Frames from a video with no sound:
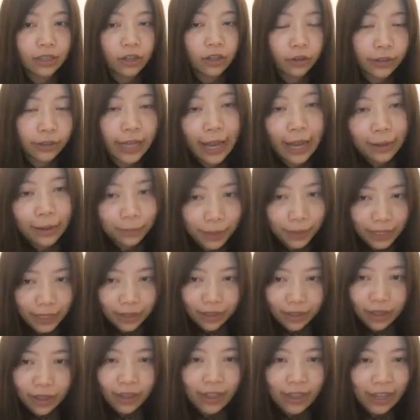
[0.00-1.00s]
contact me.
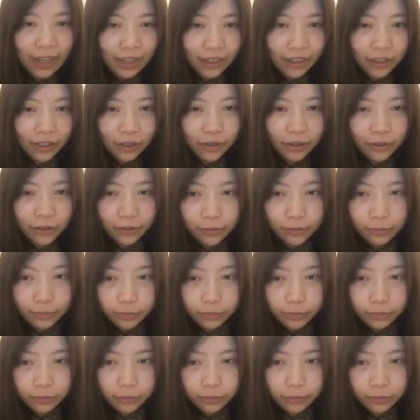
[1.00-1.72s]
Thank you.